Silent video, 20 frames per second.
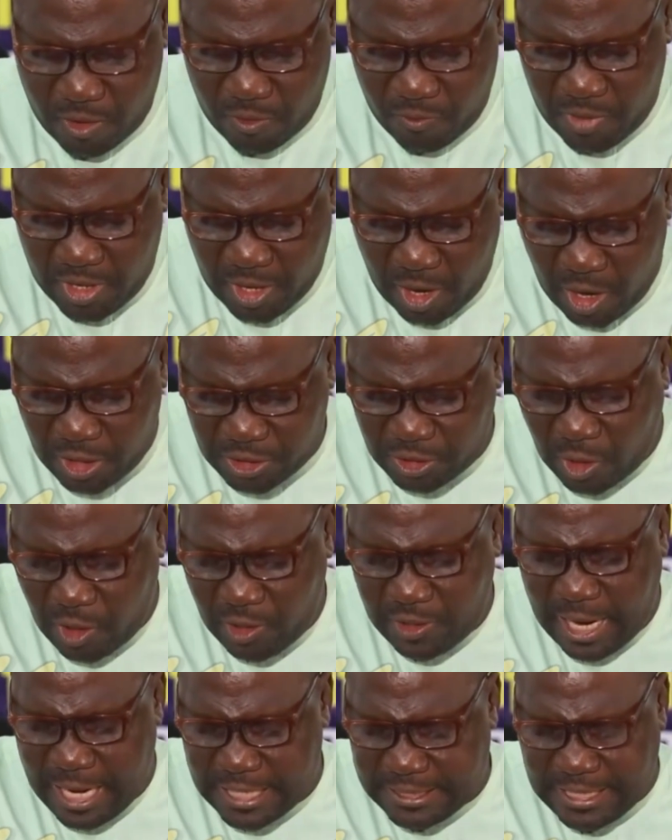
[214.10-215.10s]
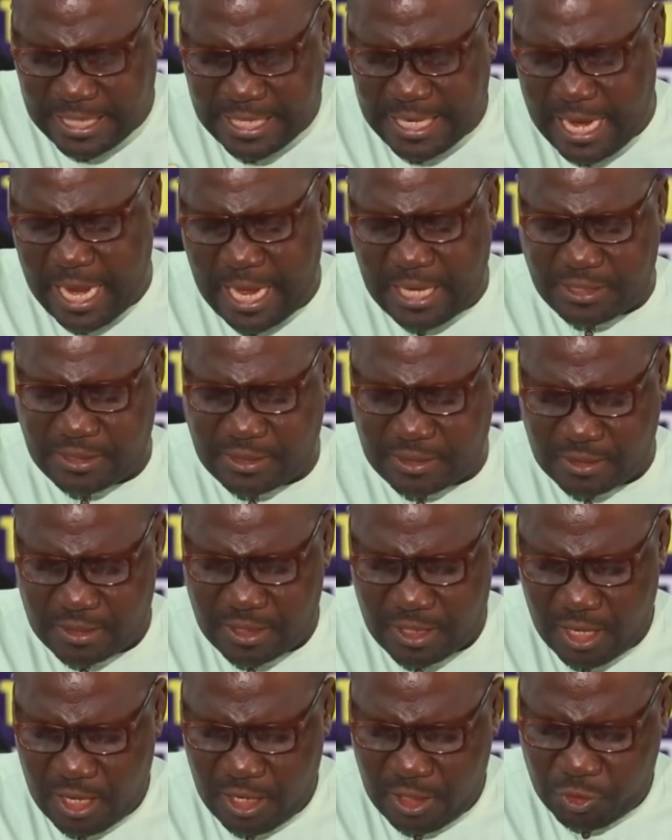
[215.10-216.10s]
We urge all Nigerians
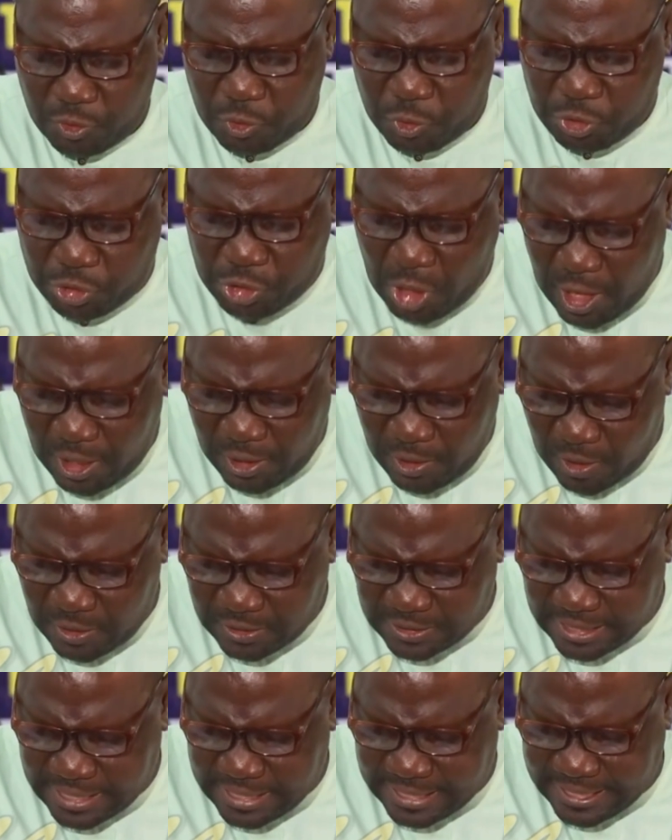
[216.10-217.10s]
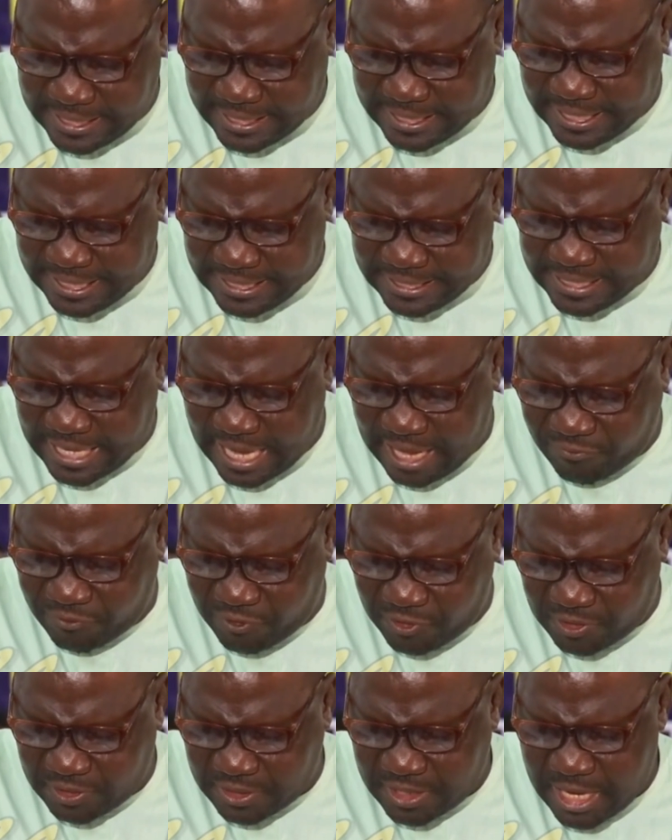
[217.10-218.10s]
to join us in this
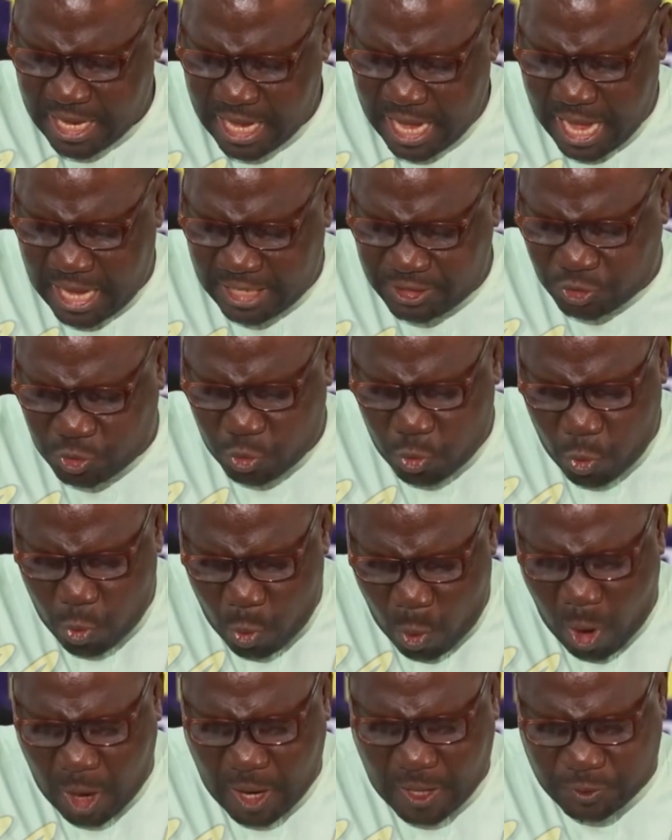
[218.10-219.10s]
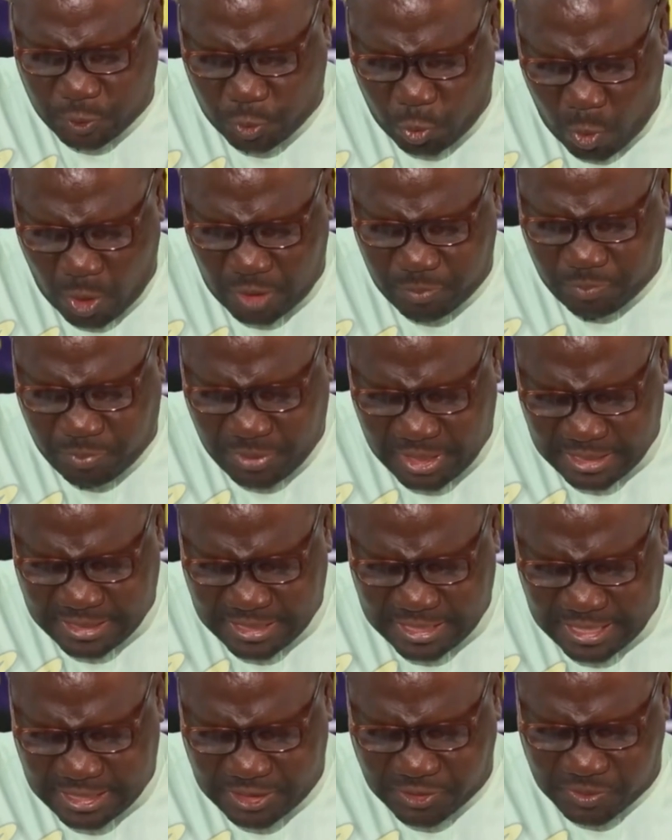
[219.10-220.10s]
effort and to work towards
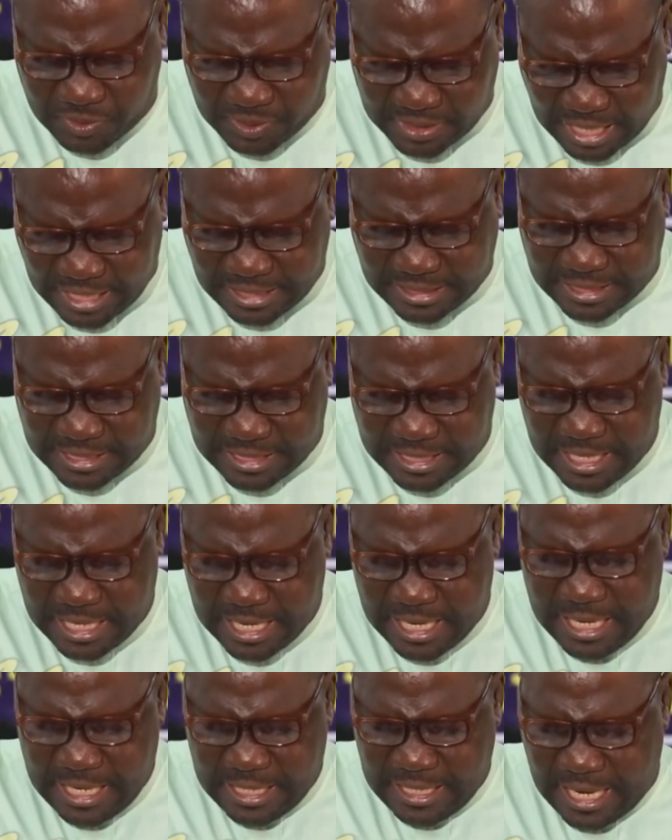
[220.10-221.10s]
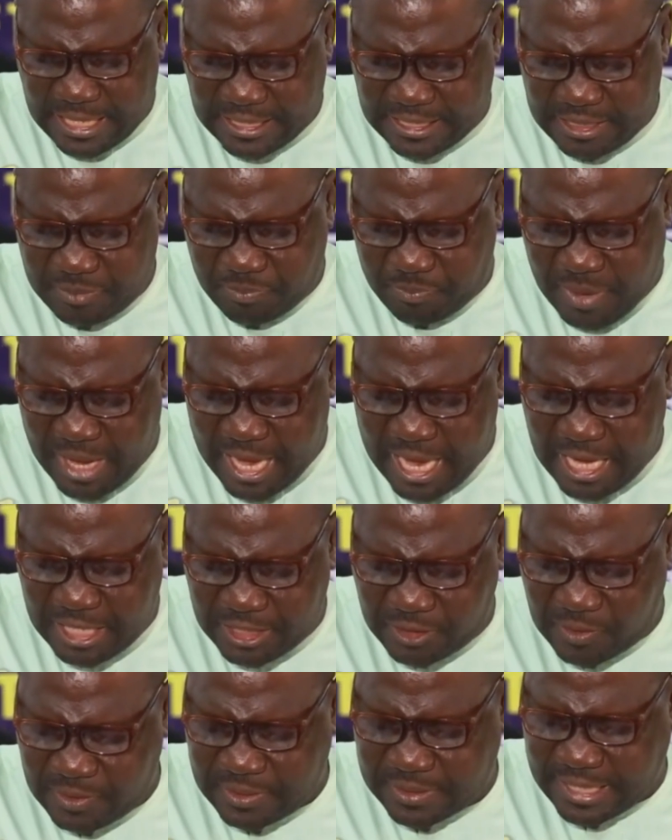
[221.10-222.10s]
building a society that is
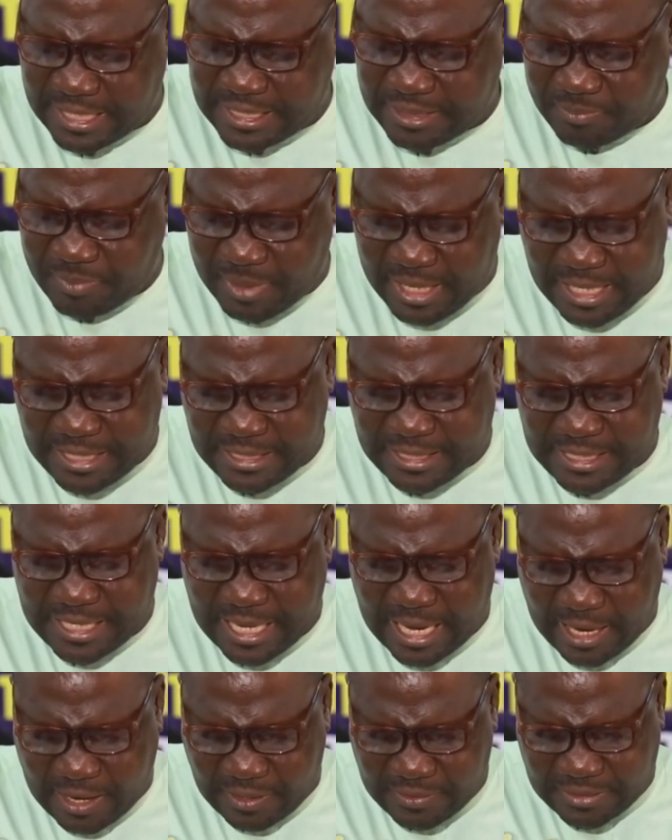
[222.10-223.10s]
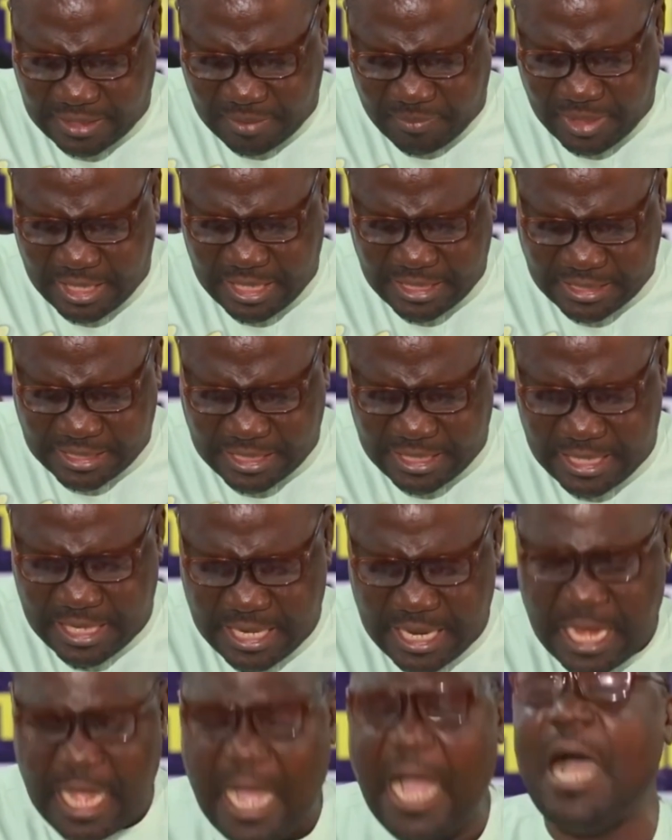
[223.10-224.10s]
based on transparency, accountability,
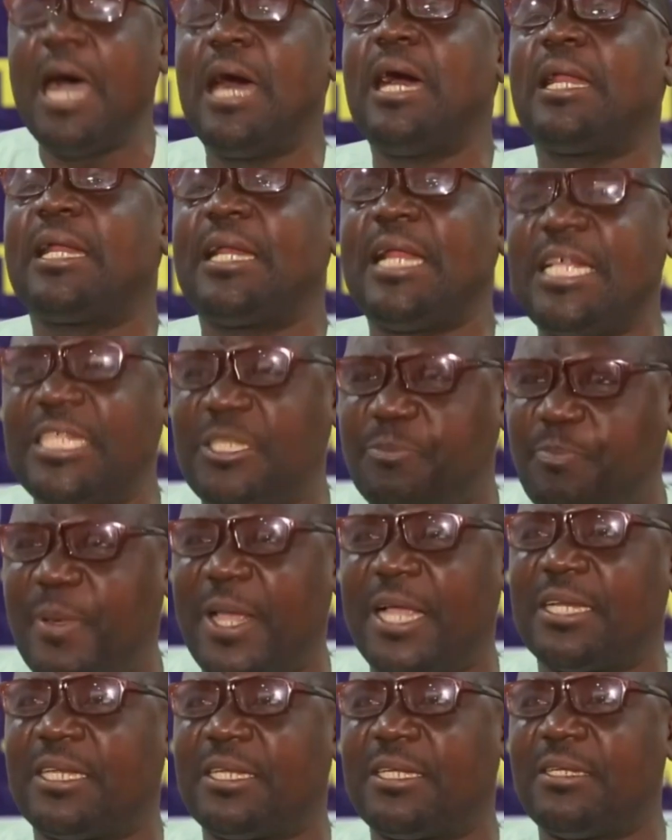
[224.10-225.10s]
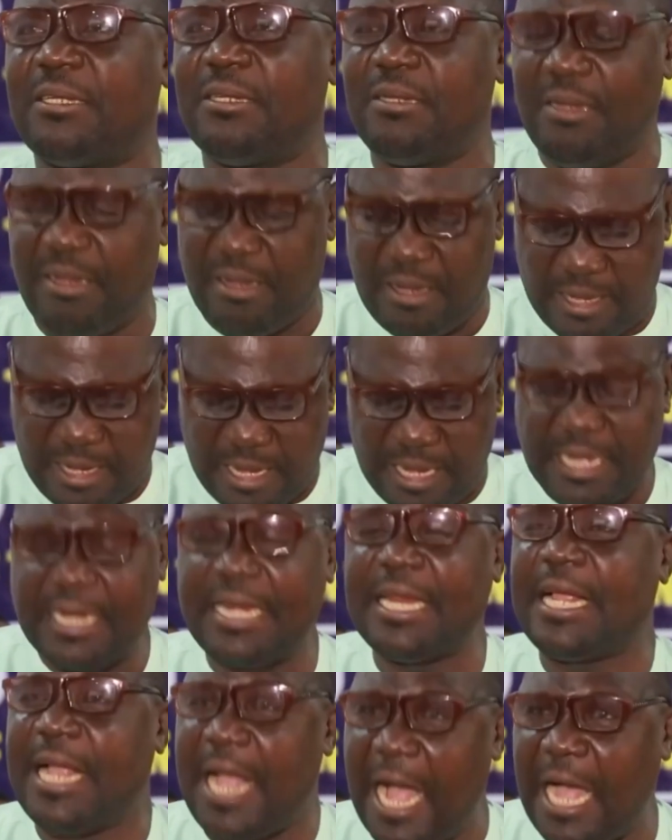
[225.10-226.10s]
and
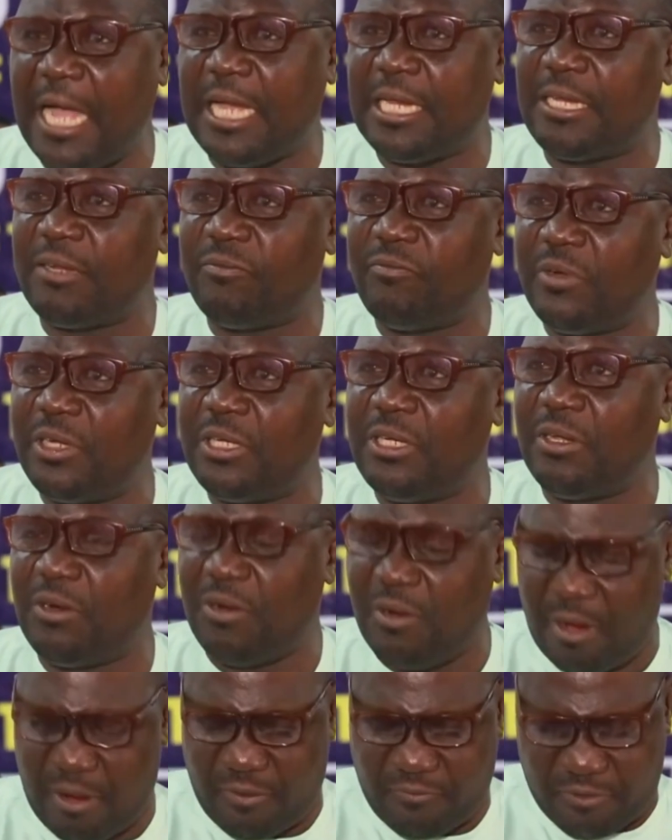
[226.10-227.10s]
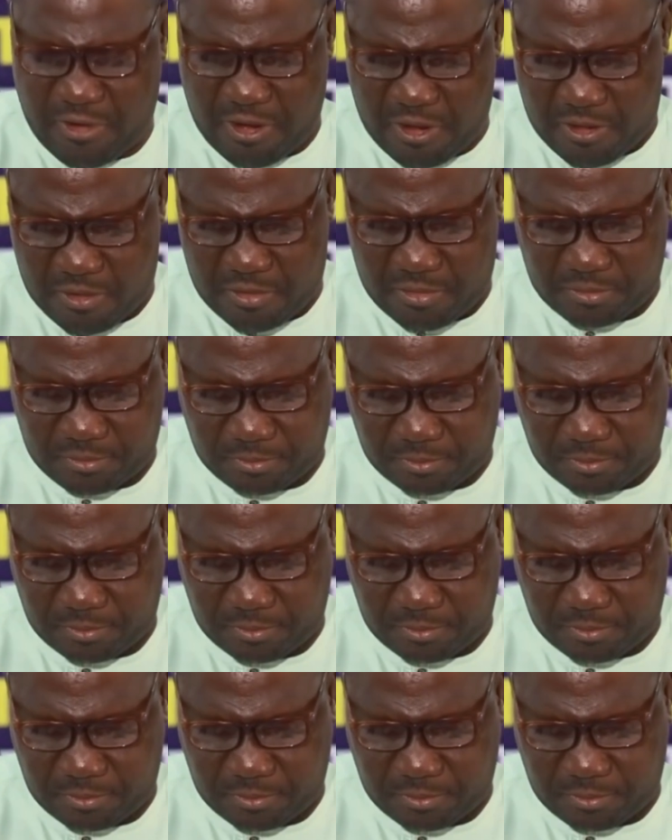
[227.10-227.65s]
regard for the rule of law.